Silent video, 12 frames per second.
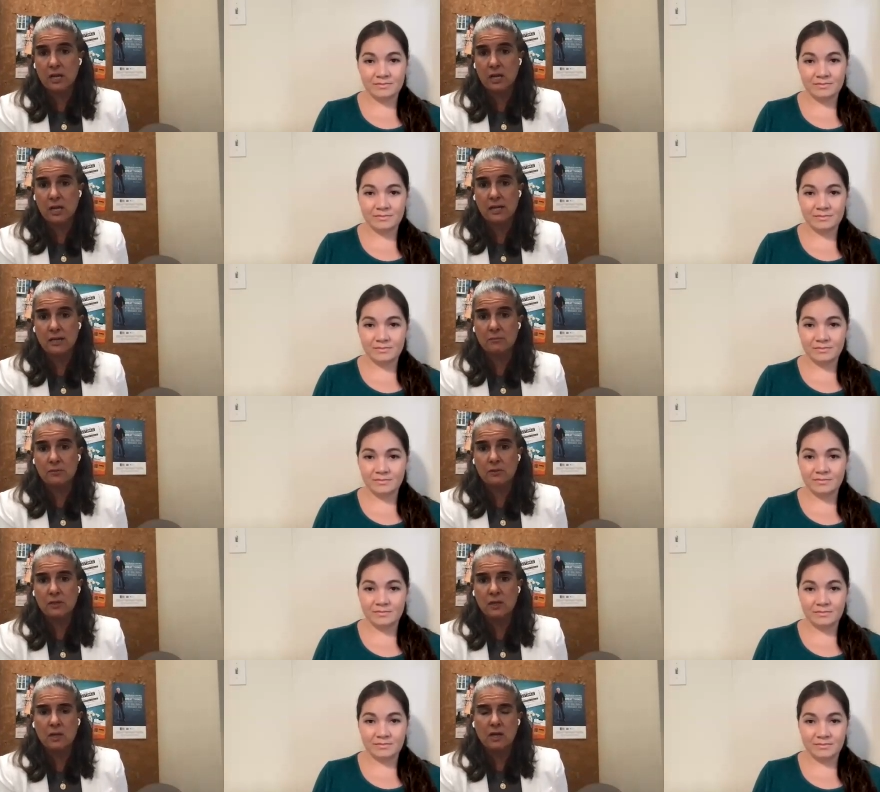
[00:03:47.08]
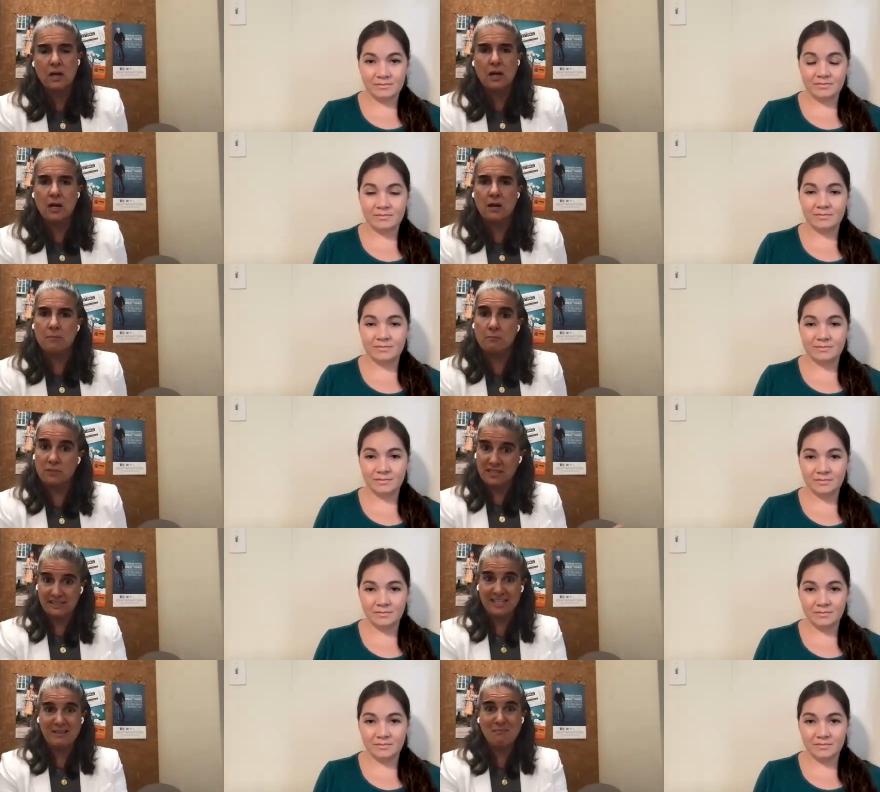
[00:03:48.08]
Speaker 1: times um,
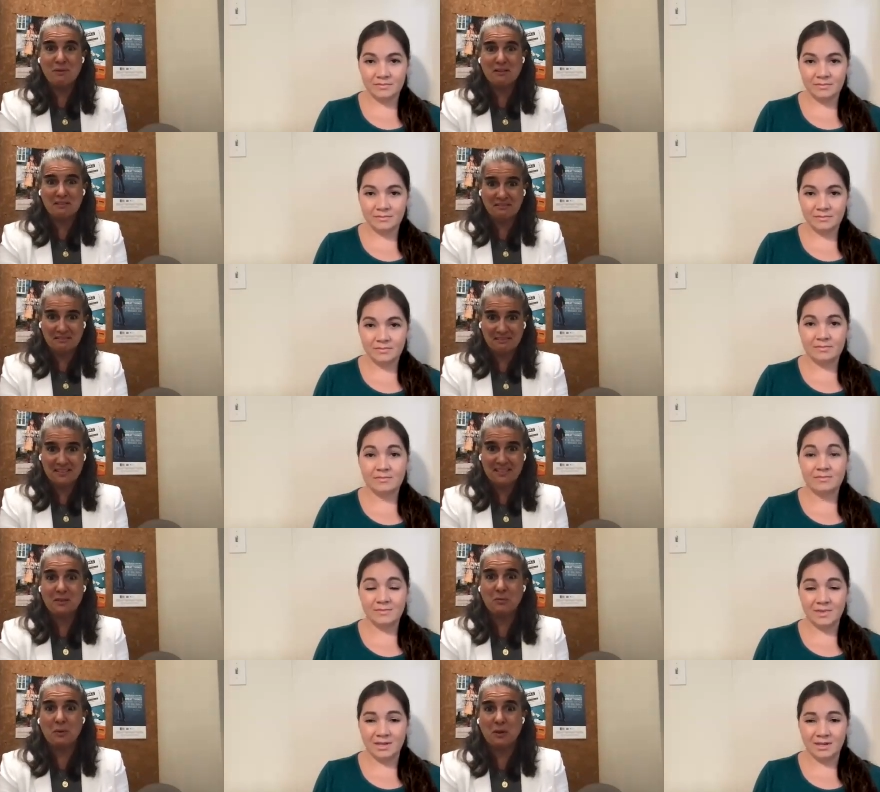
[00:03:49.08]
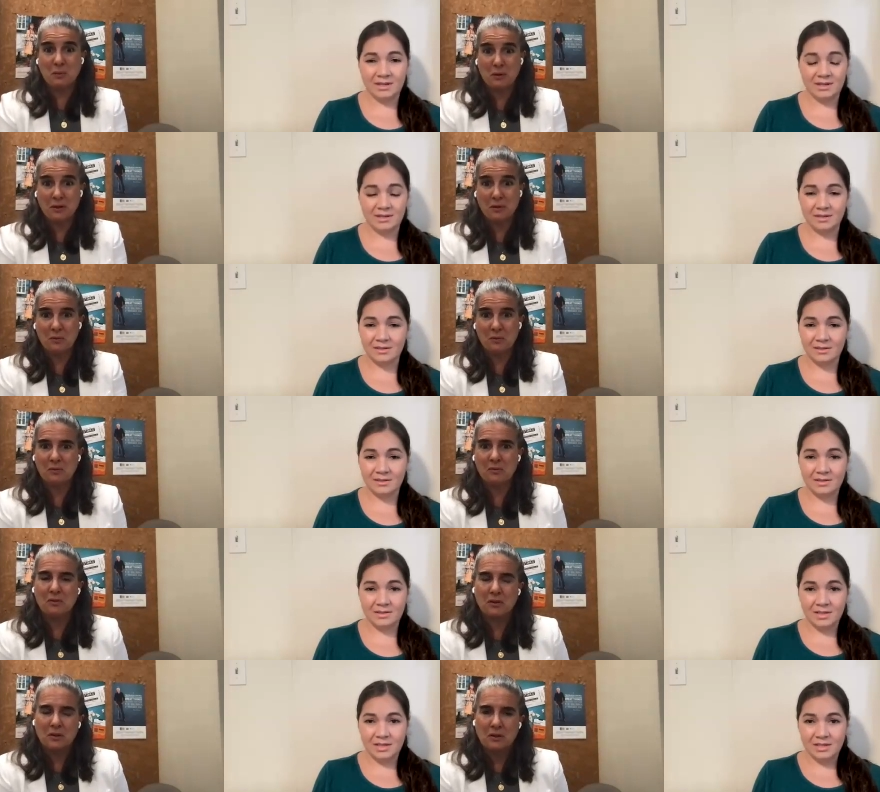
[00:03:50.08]
sleep is a big yeah. one
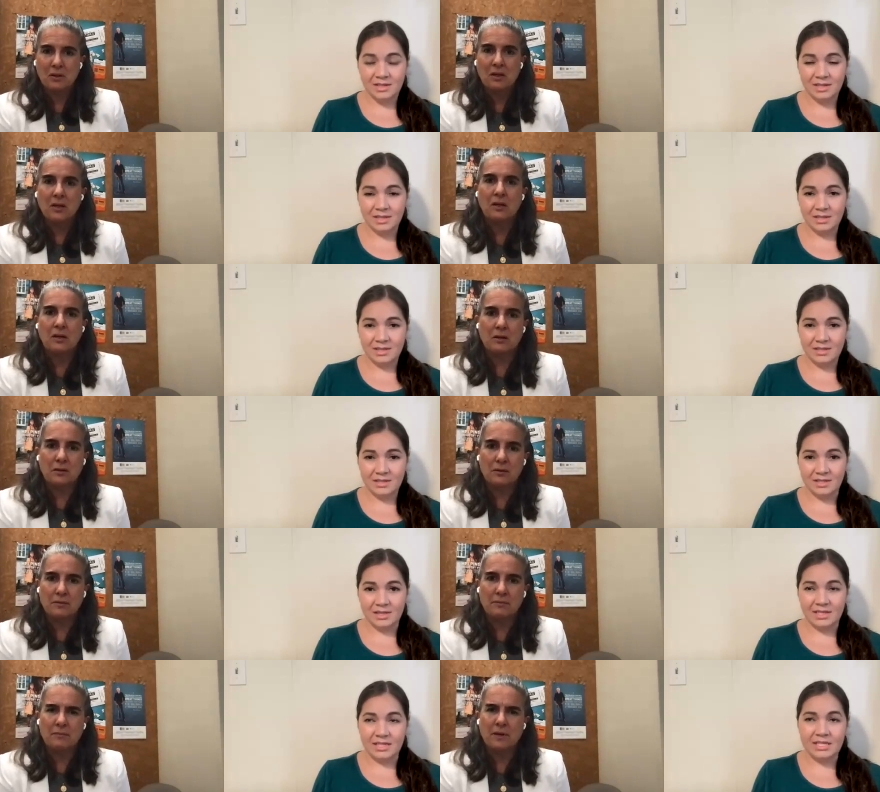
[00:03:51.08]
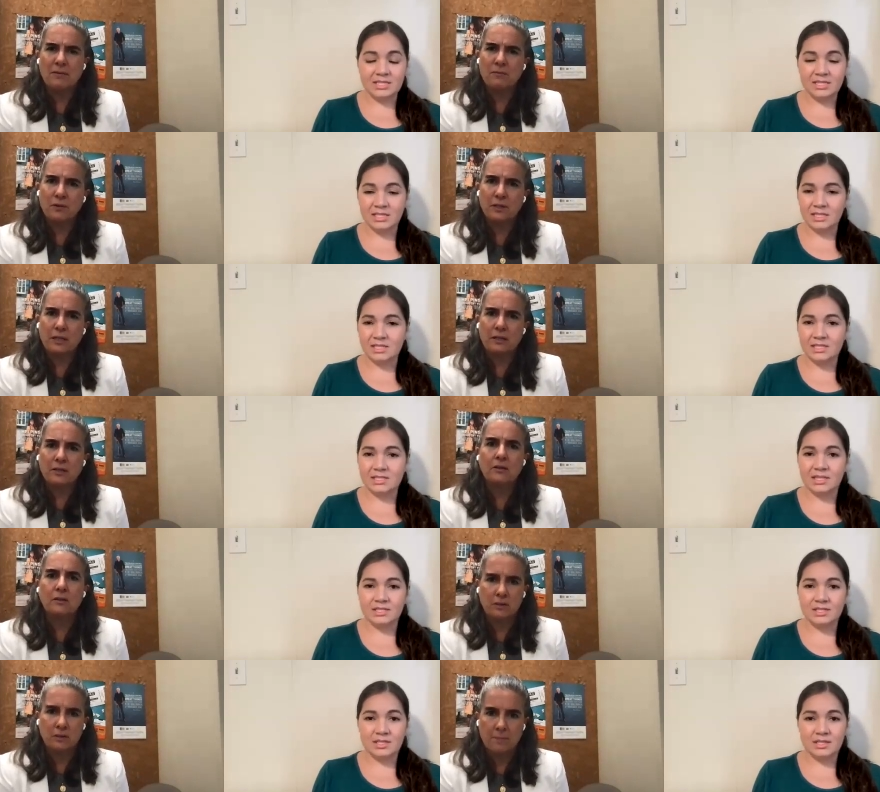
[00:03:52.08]
uh, like it's it's
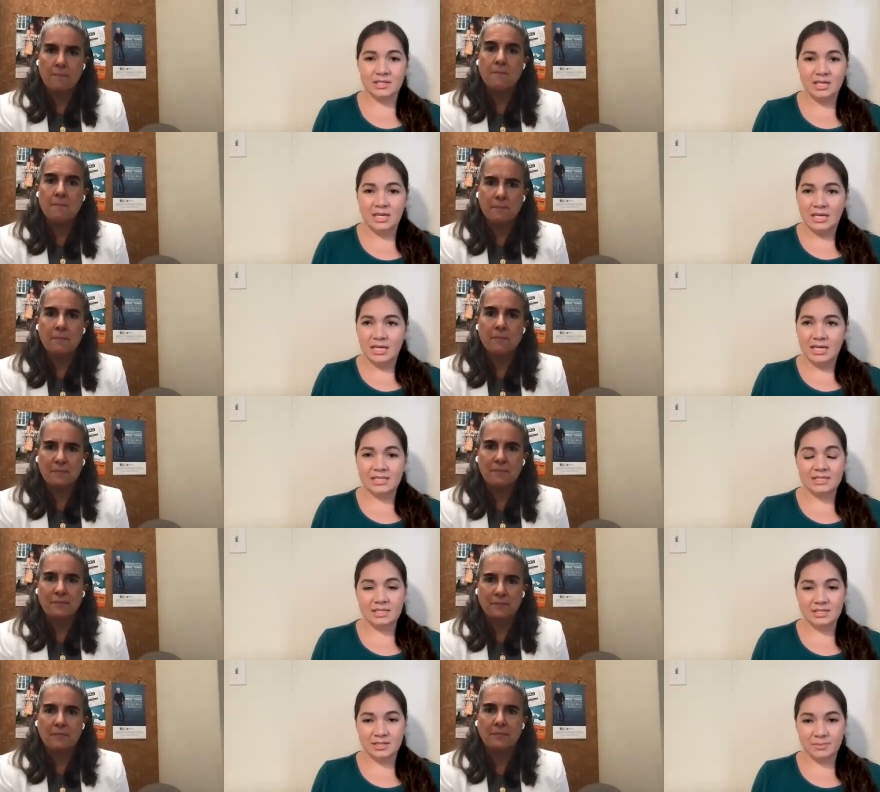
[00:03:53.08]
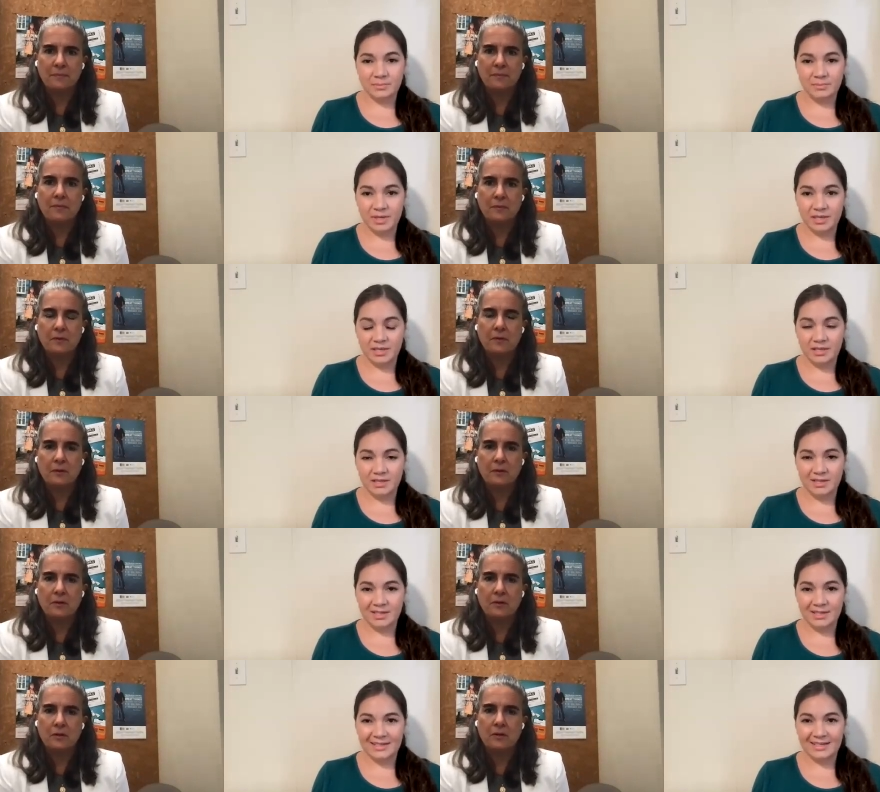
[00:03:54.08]
Speaker 2: such a mhm. it's such a
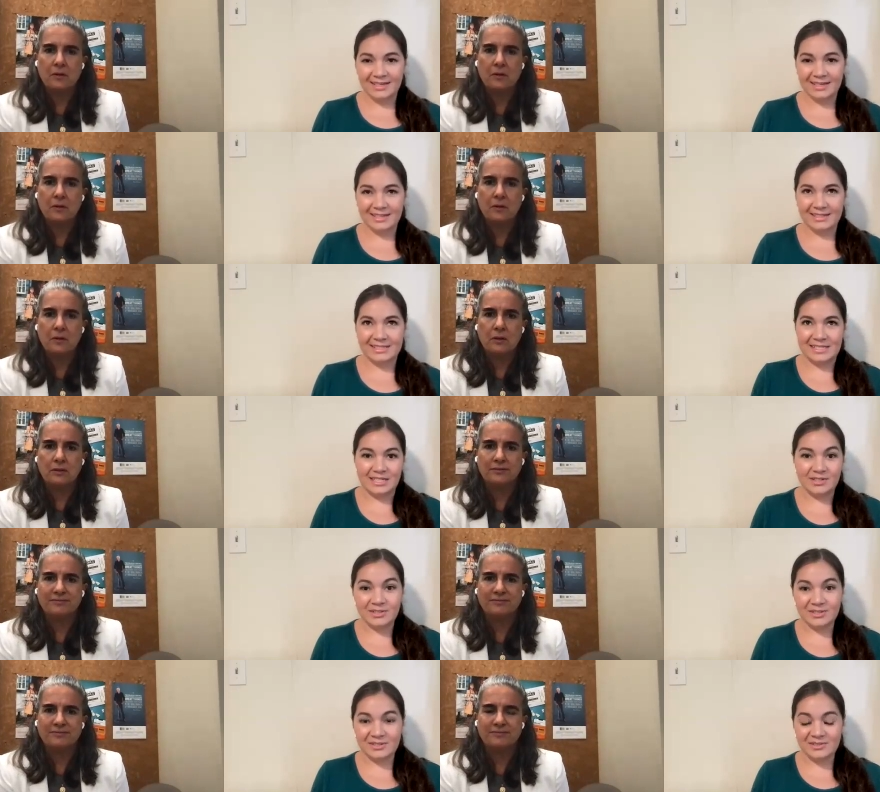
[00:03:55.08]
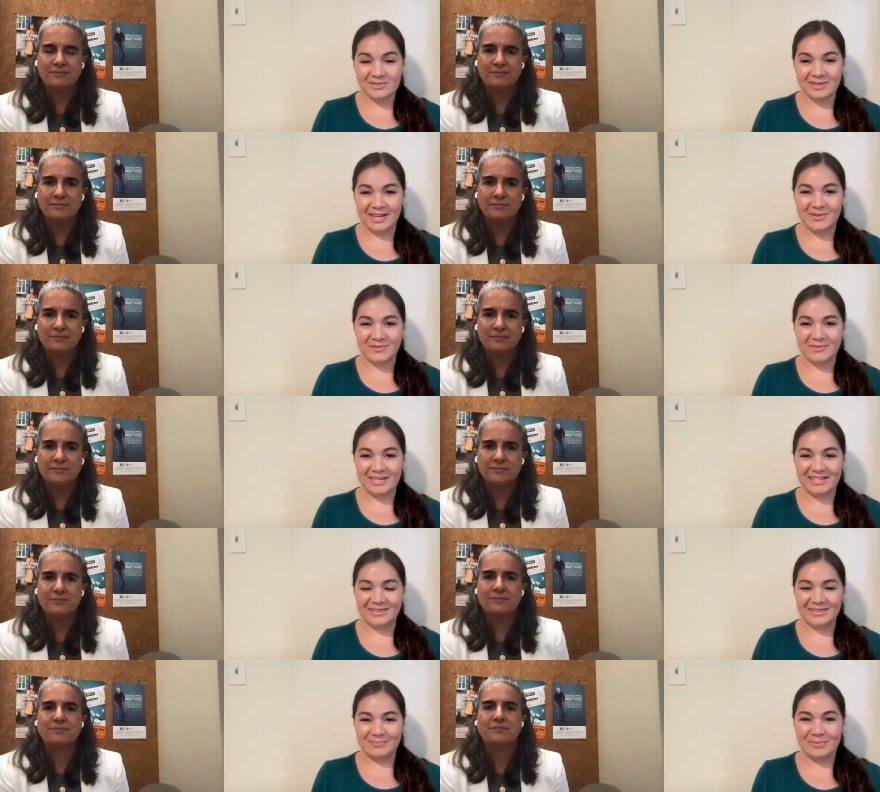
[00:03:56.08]
big deal right
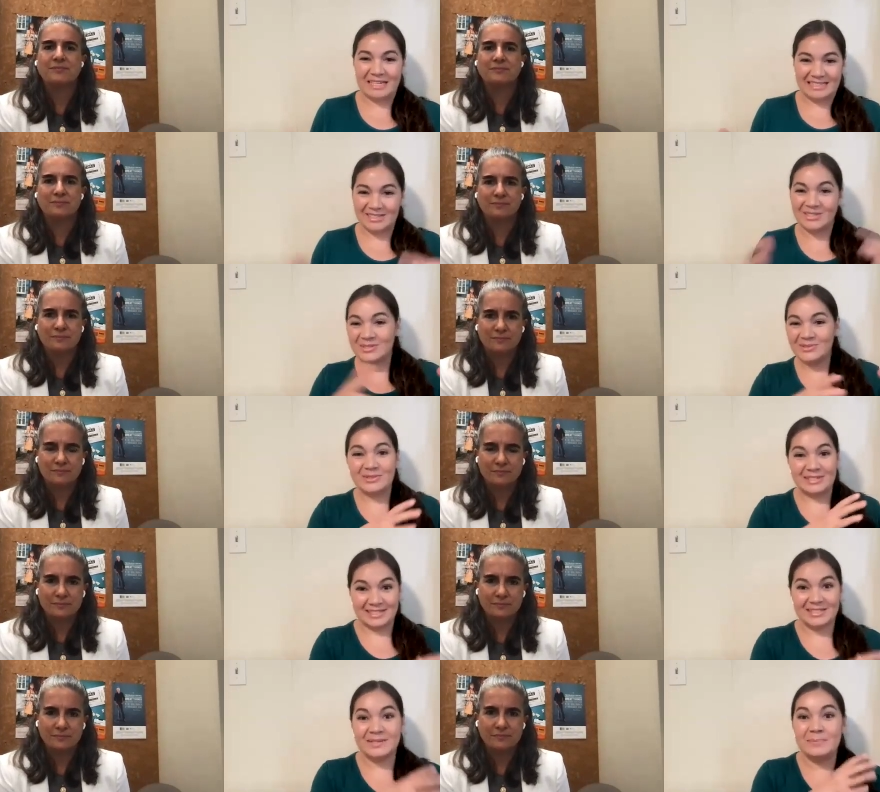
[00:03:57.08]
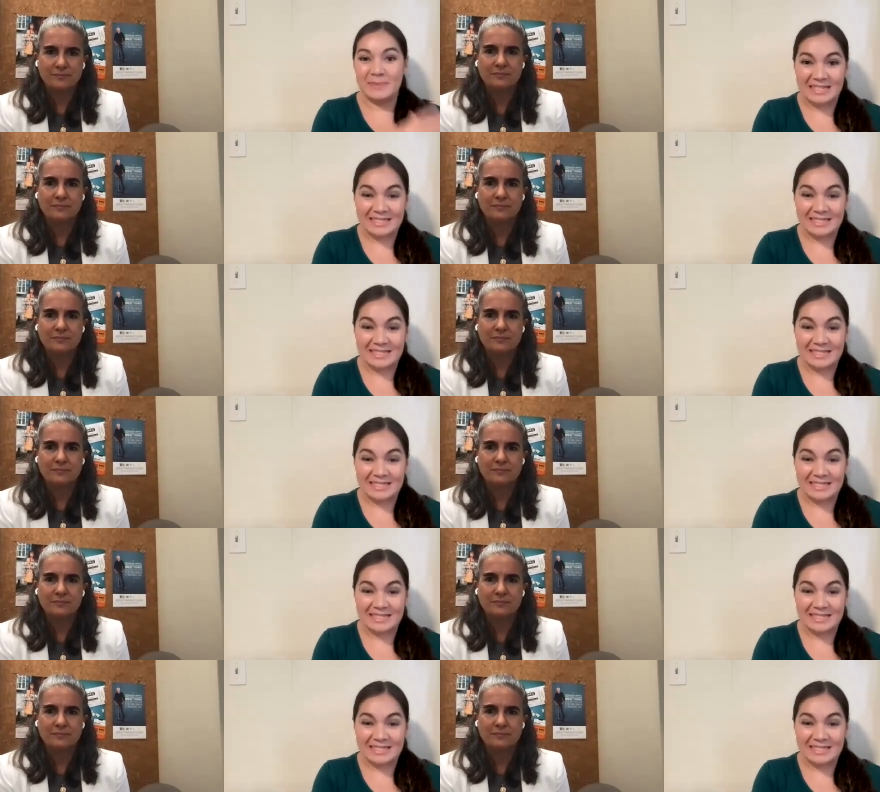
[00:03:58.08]
when but it's also such a